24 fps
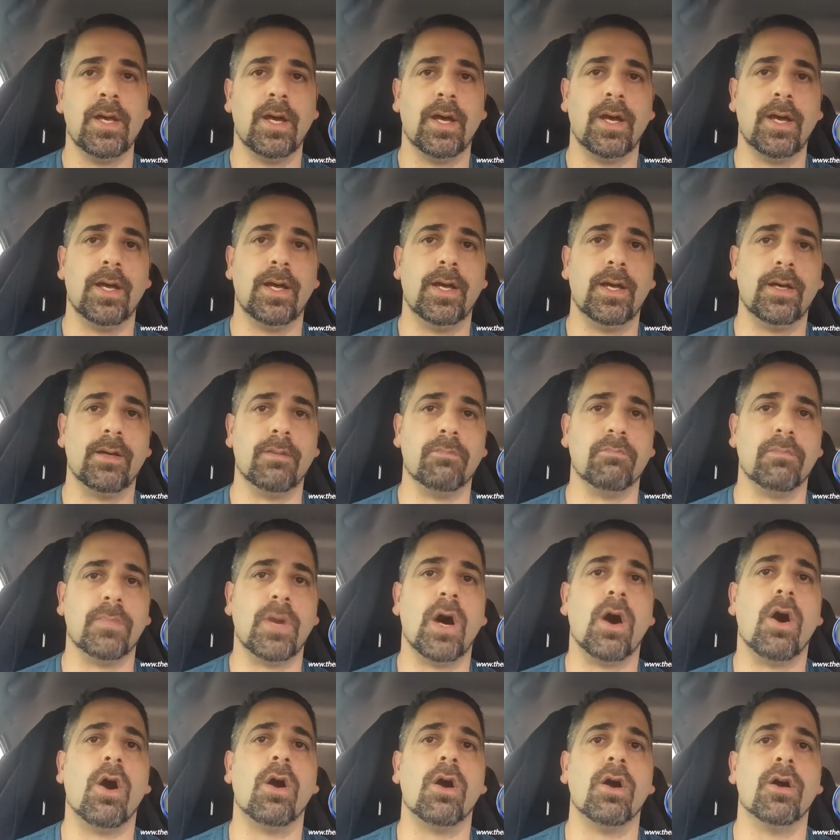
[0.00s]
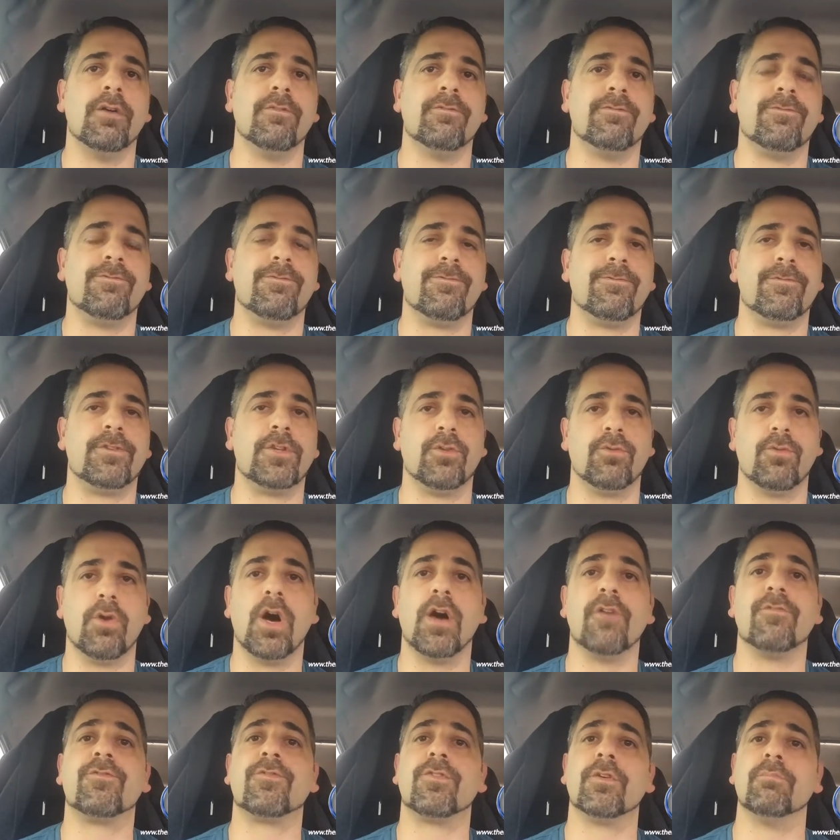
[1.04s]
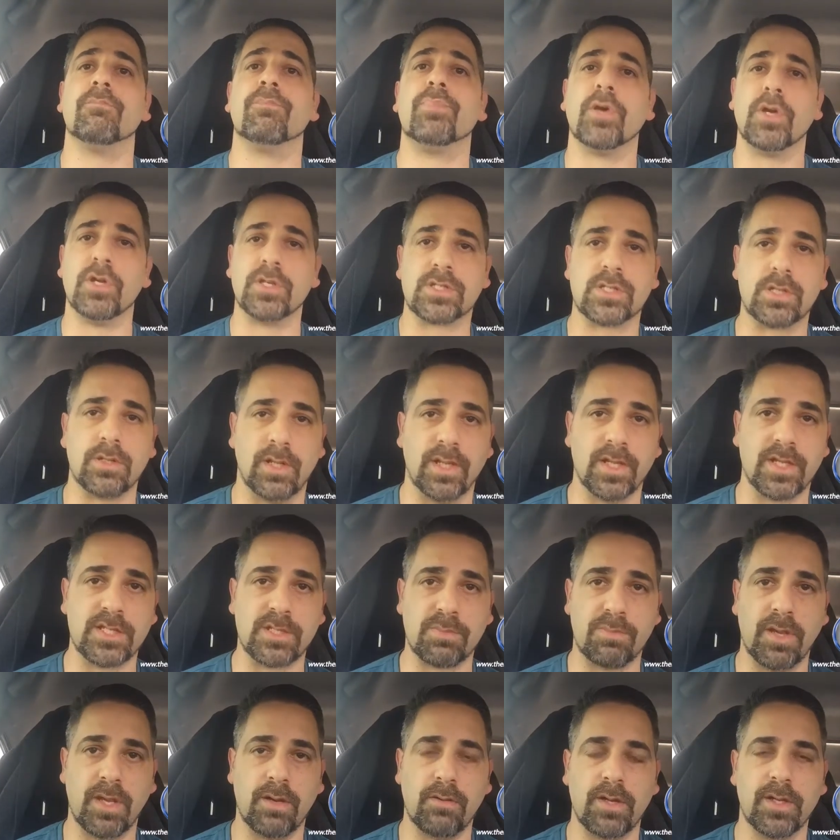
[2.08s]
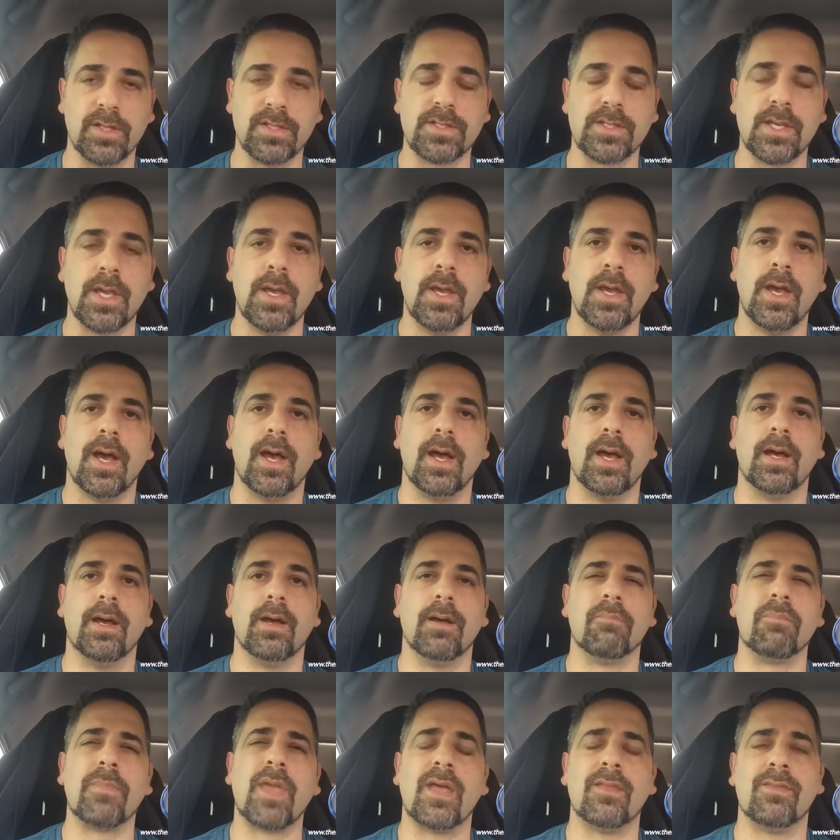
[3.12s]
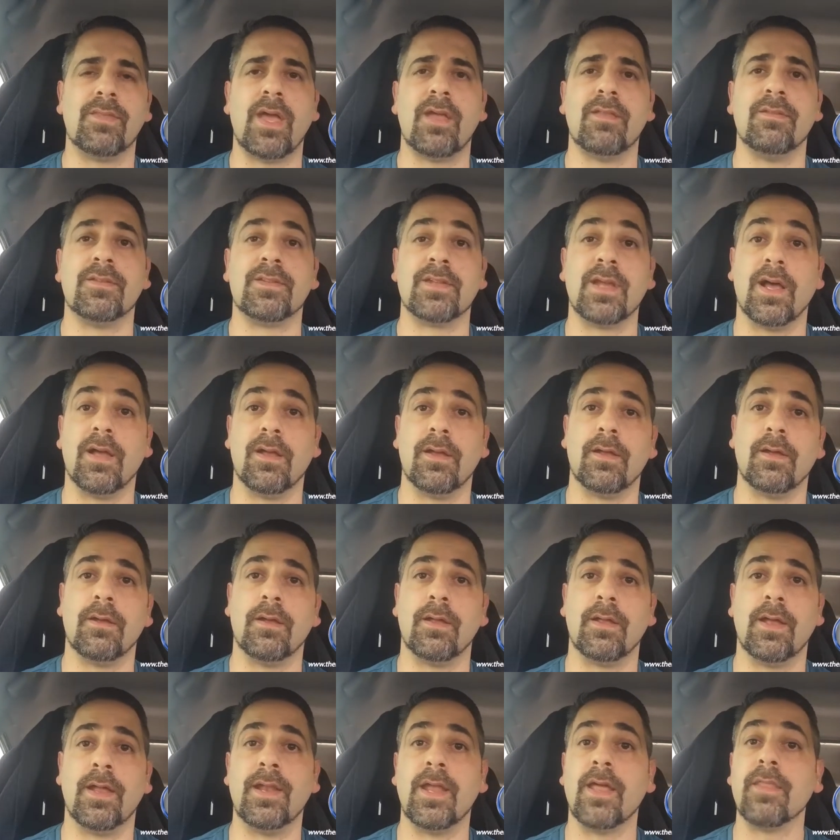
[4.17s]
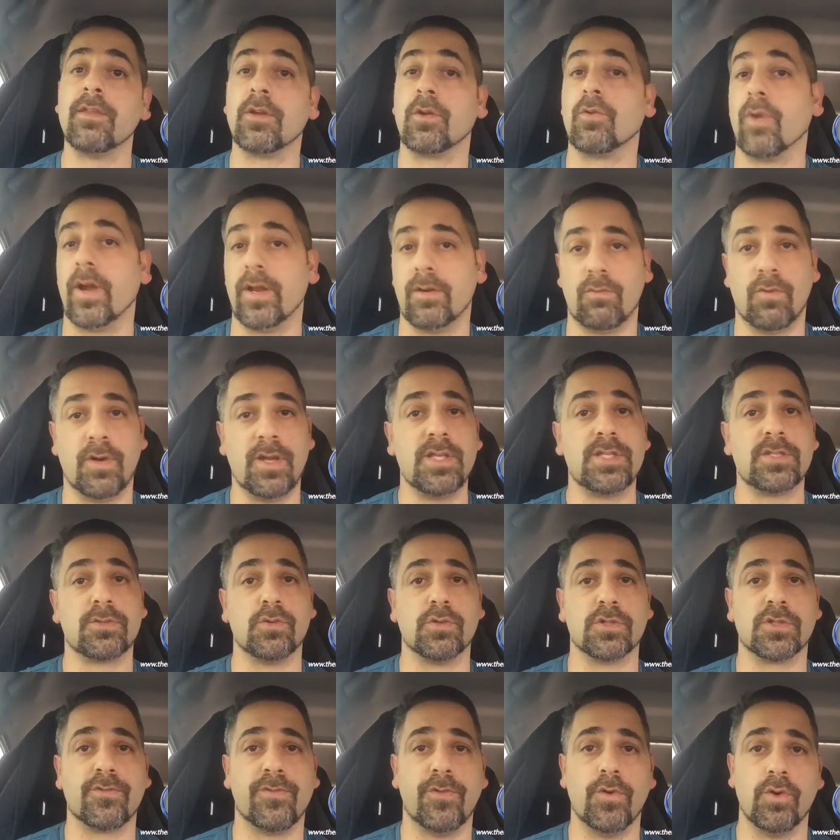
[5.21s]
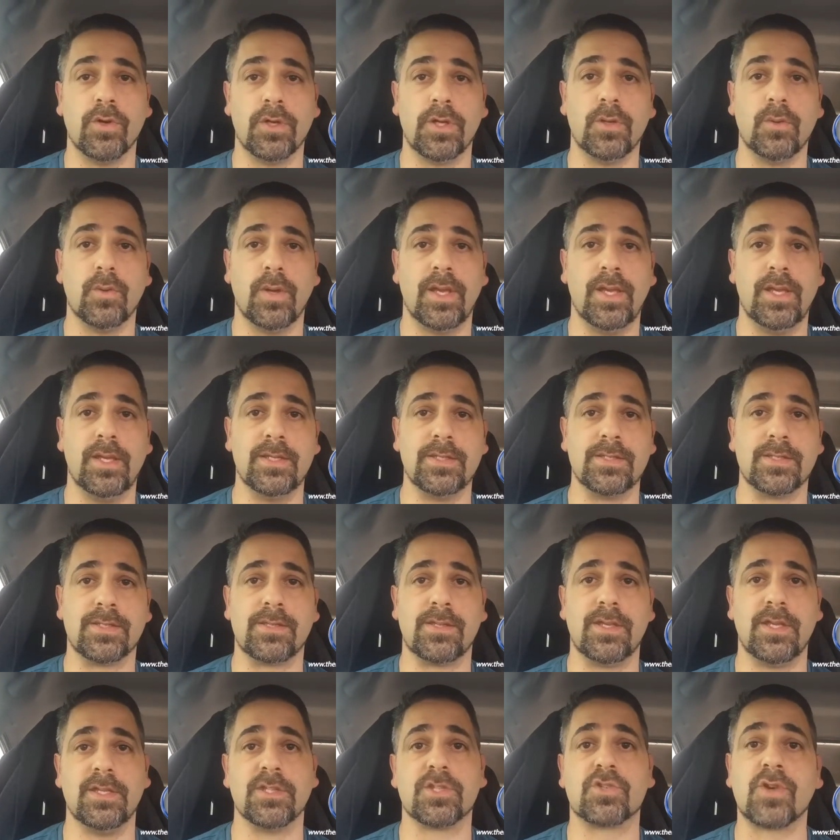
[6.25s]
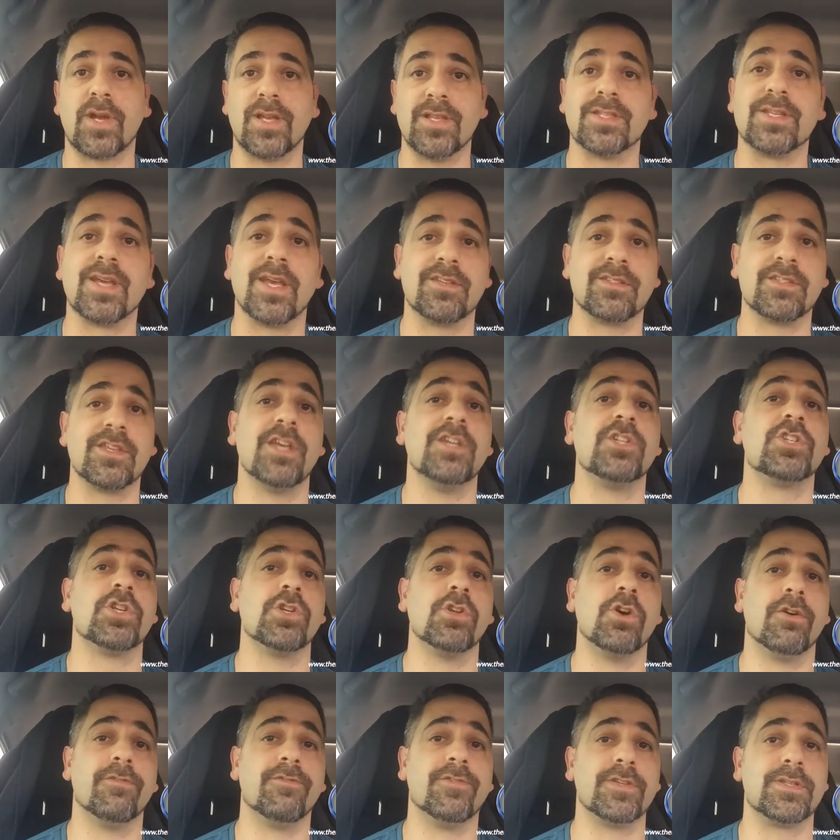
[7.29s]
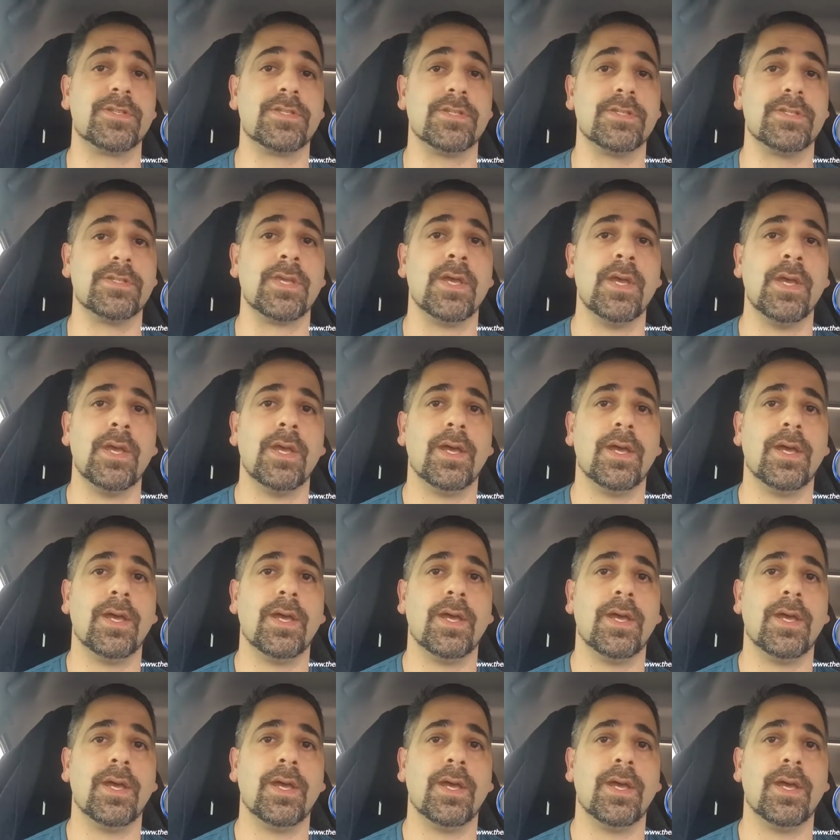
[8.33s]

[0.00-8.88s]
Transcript: I've derived from personal experience, and another great resource for you is the Australian Taxation Office's